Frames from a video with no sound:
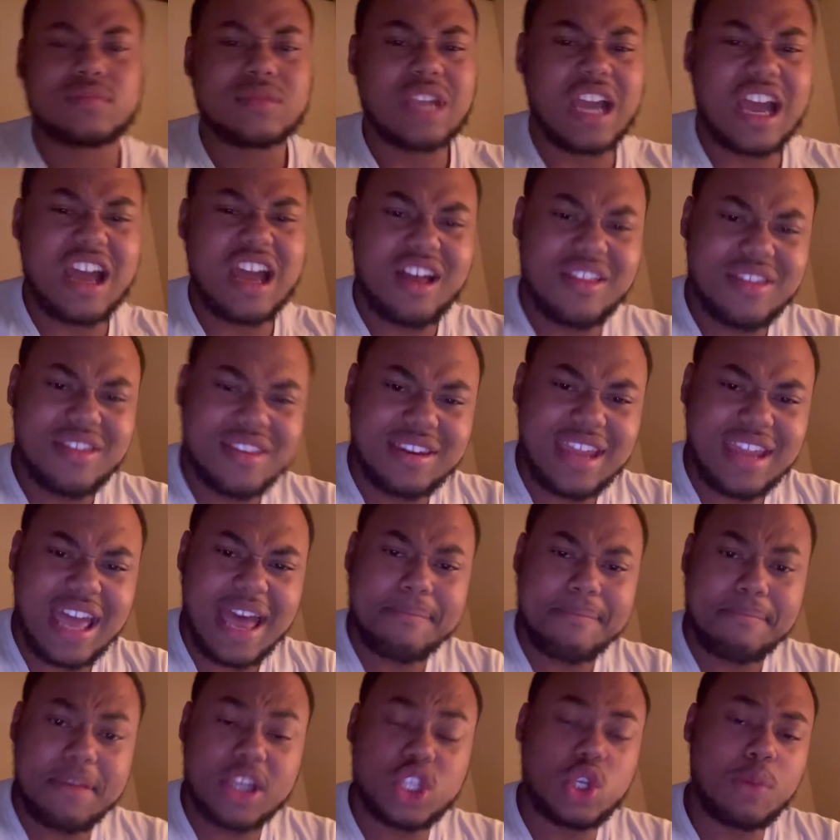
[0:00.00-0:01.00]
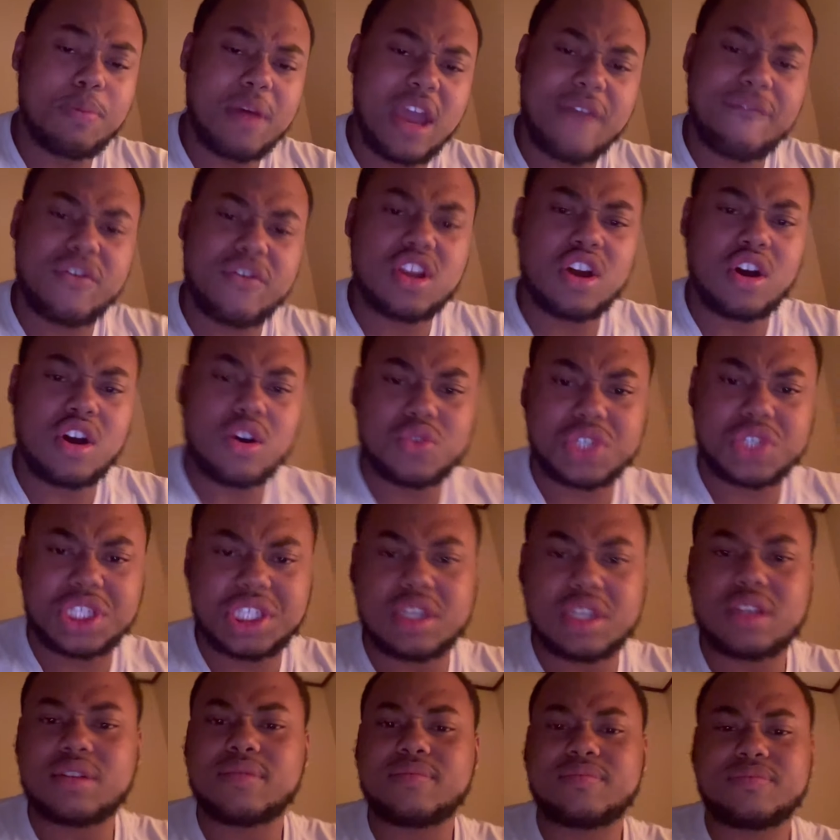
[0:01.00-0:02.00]
Other than that, bitch, you paying for your own
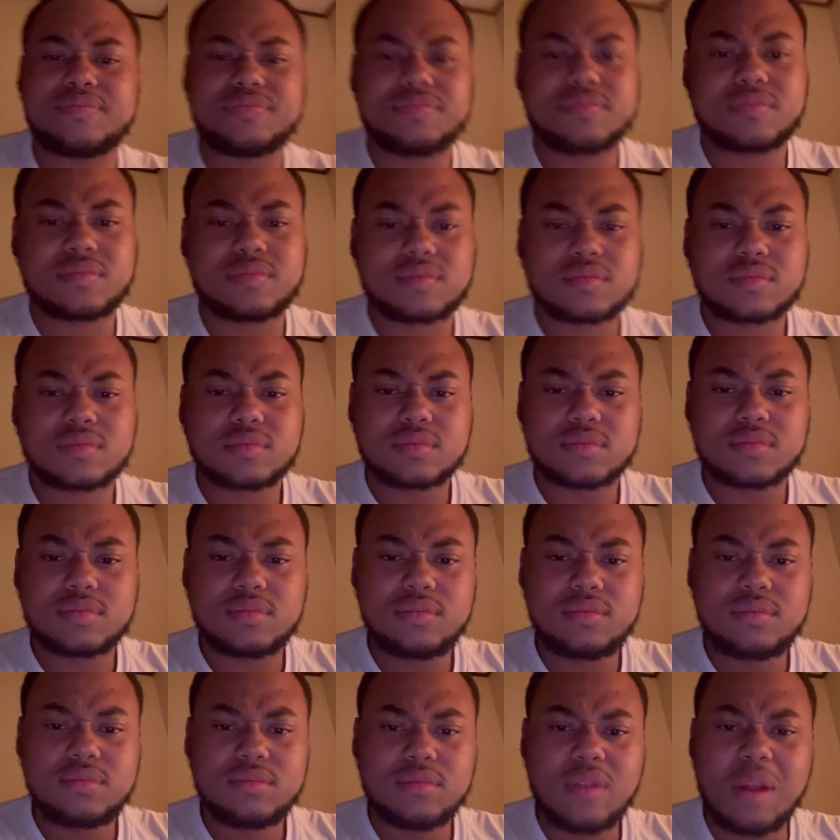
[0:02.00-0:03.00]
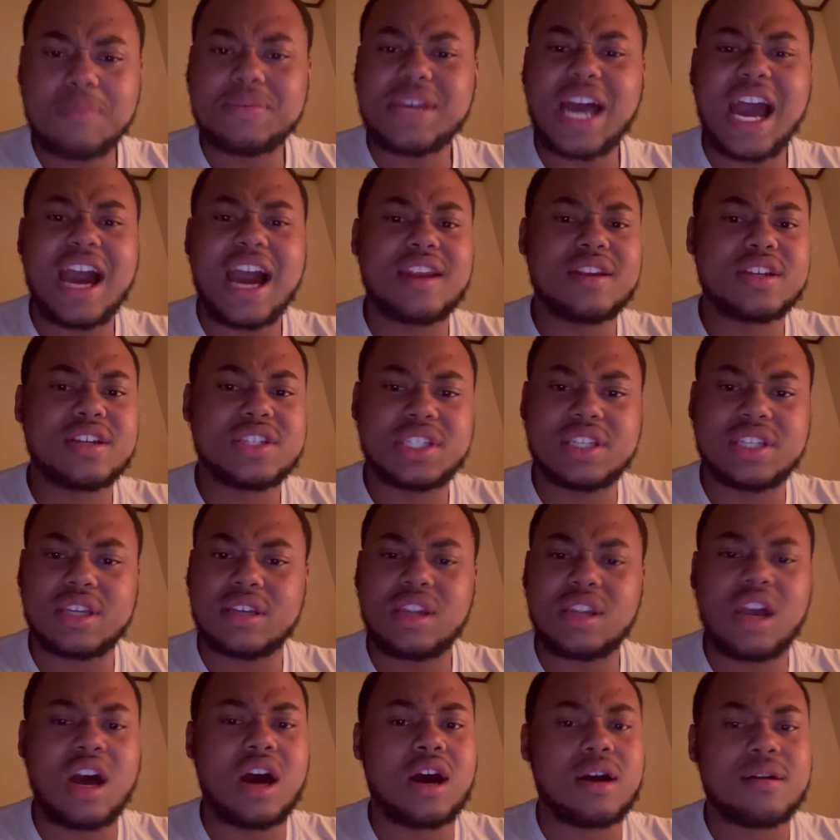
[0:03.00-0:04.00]
shit. I'm tired of this shit.
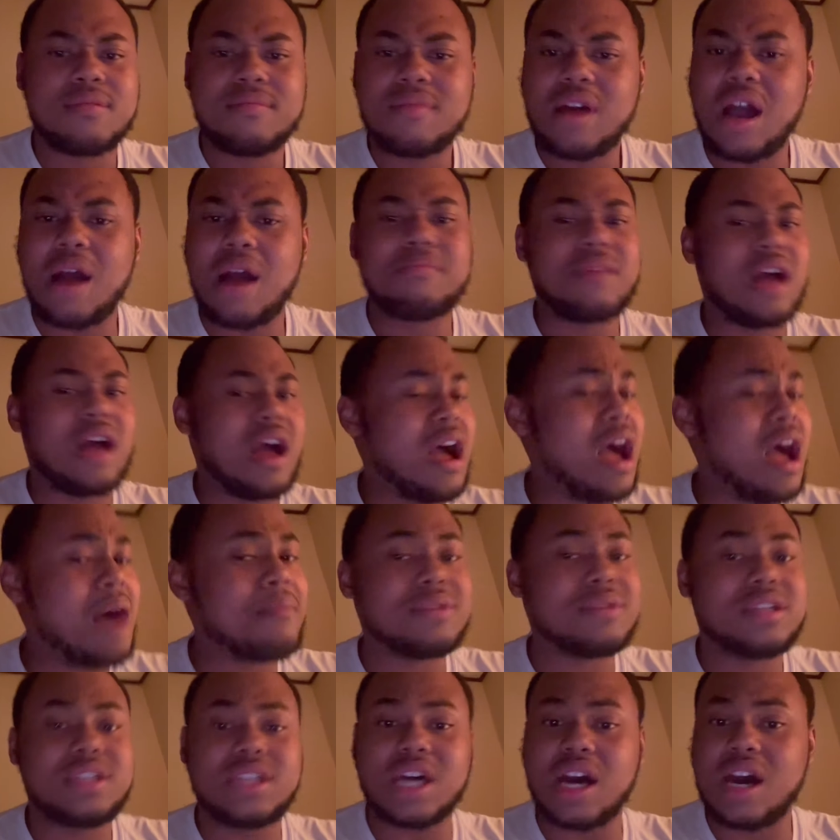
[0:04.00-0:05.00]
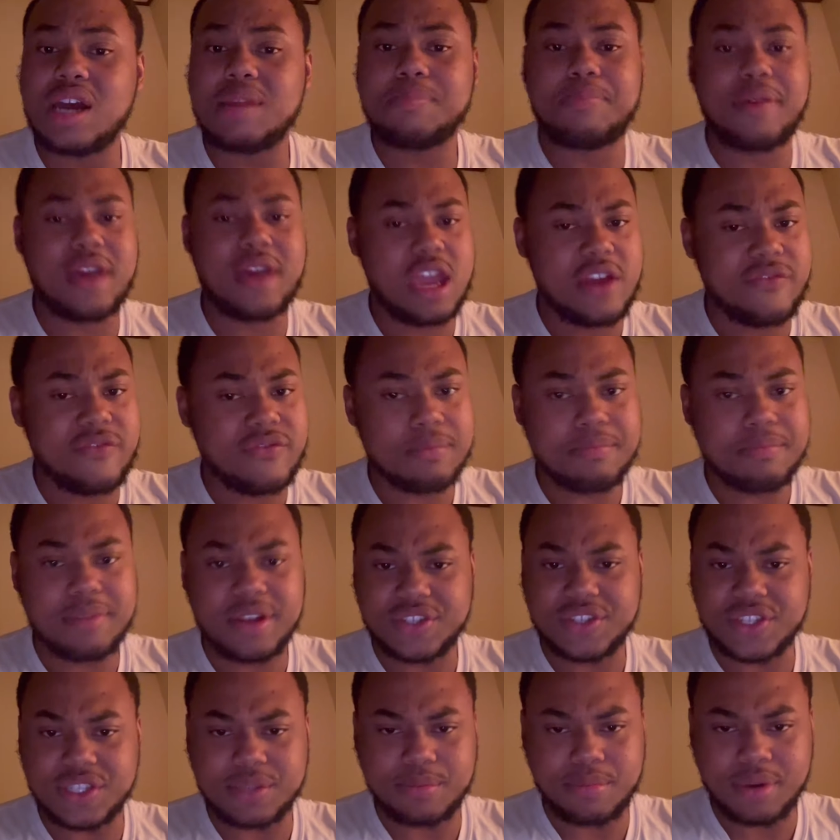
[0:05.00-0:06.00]
Nah, I'm done paying for
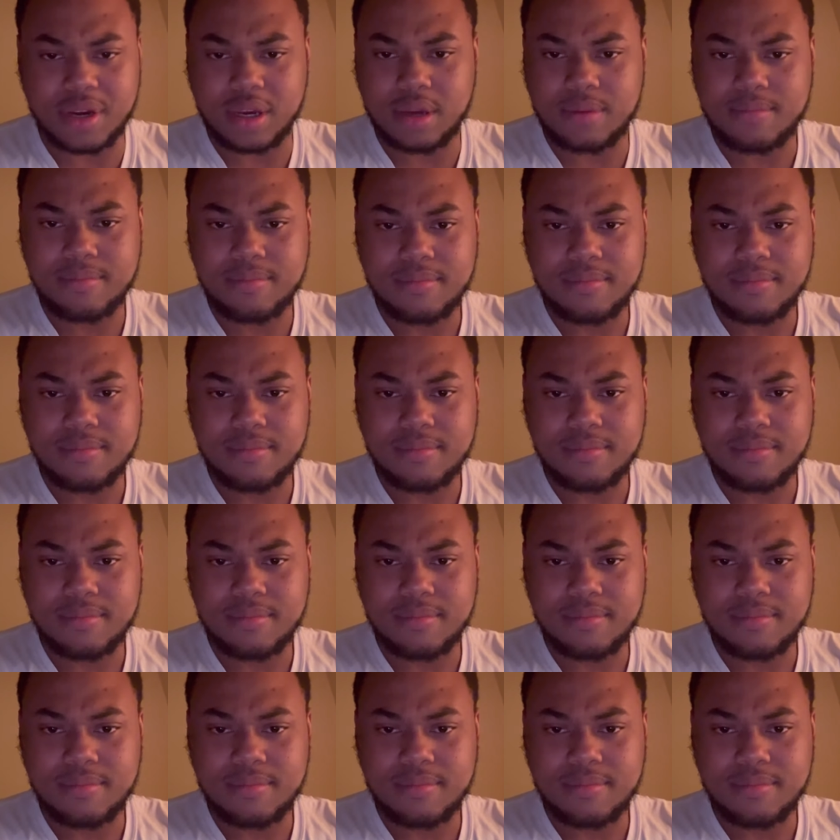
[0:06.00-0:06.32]
bitches, bro.